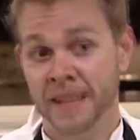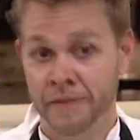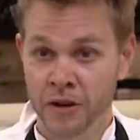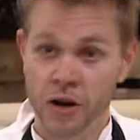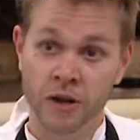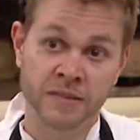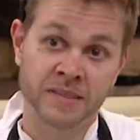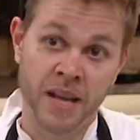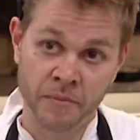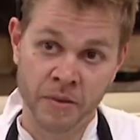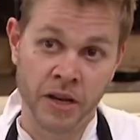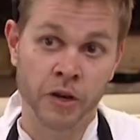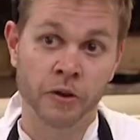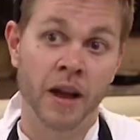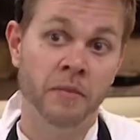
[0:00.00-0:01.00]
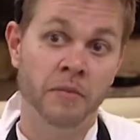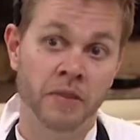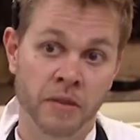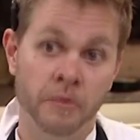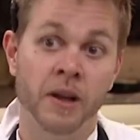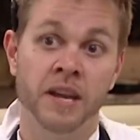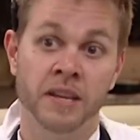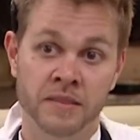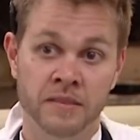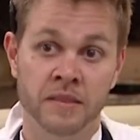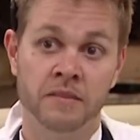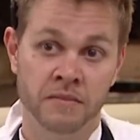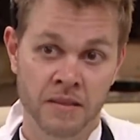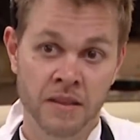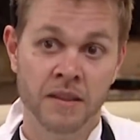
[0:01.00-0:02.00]
having a hard time kind of grabbing the
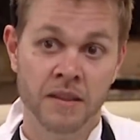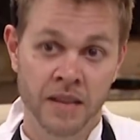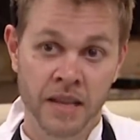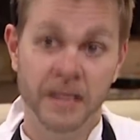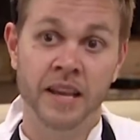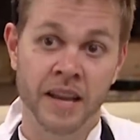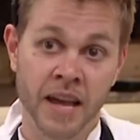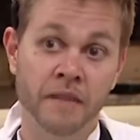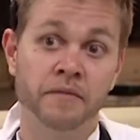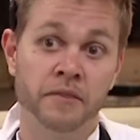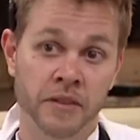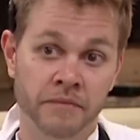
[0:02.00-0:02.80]
reins and getting after